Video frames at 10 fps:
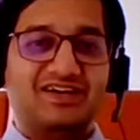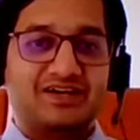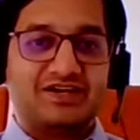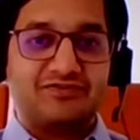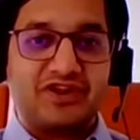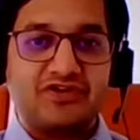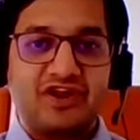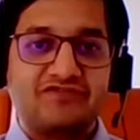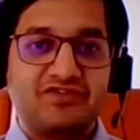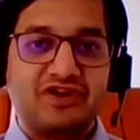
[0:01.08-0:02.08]
very good
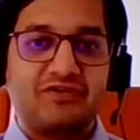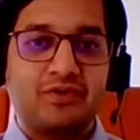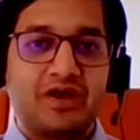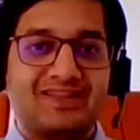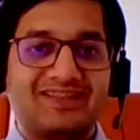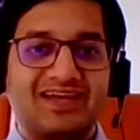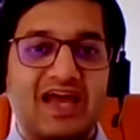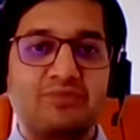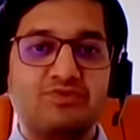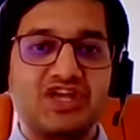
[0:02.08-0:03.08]
afternoon, everyone.
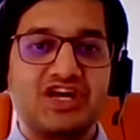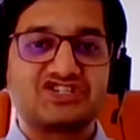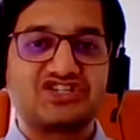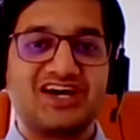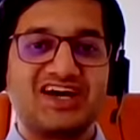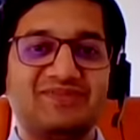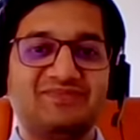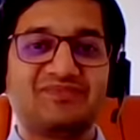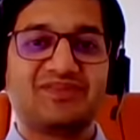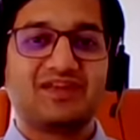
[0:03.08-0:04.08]
I'm Dinesh Shah.
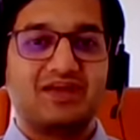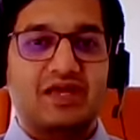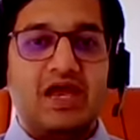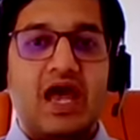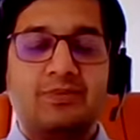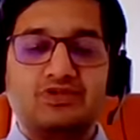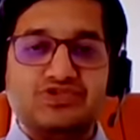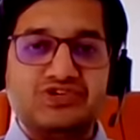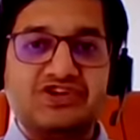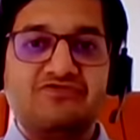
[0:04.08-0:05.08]
I'm a
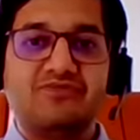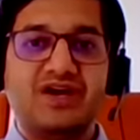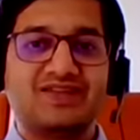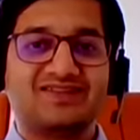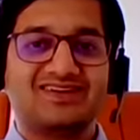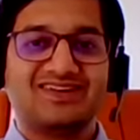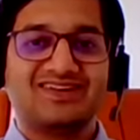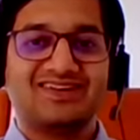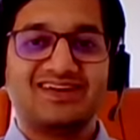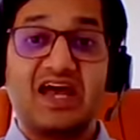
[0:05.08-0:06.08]
student of Mahesh sir.
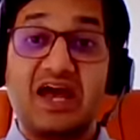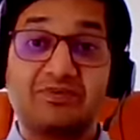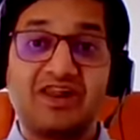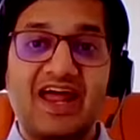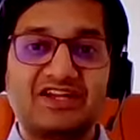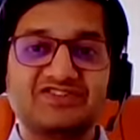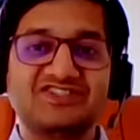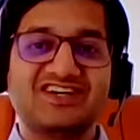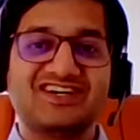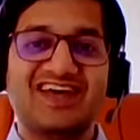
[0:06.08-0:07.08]
I'm glad to
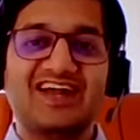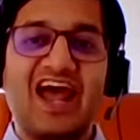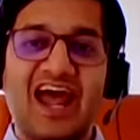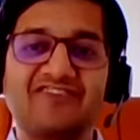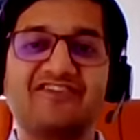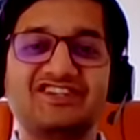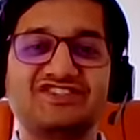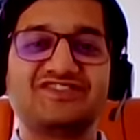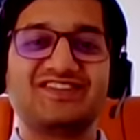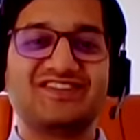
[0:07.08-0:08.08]
share that I have
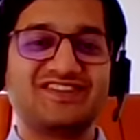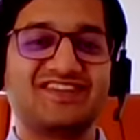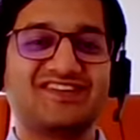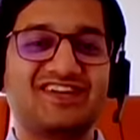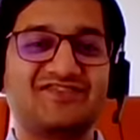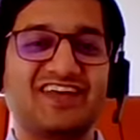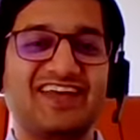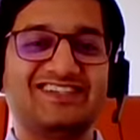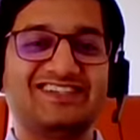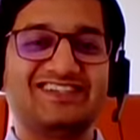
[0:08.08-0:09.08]
achieved the CISA
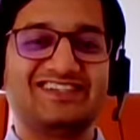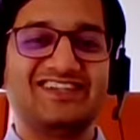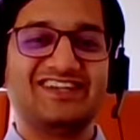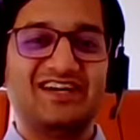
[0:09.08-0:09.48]
certification.